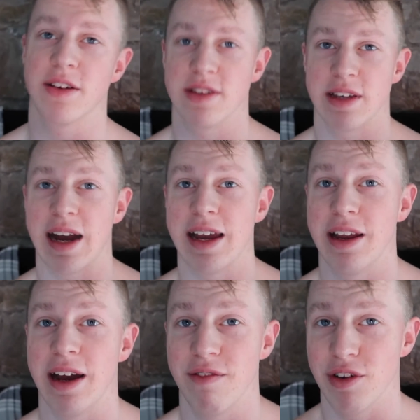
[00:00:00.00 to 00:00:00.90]
because
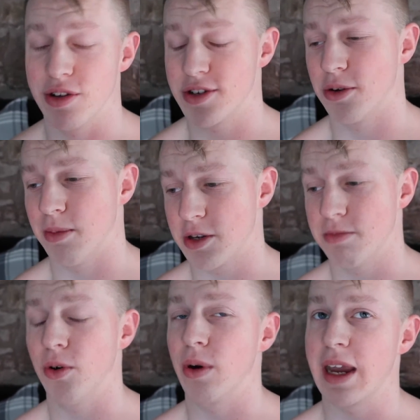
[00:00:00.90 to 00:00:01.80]
I've learned so much
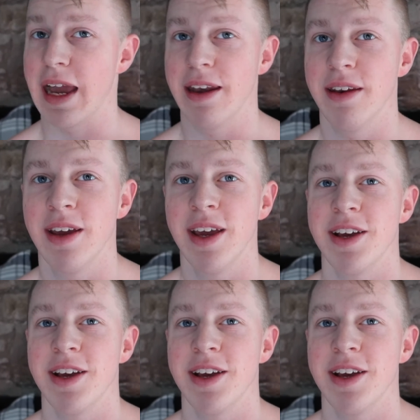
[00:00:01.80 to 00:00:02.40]
more again.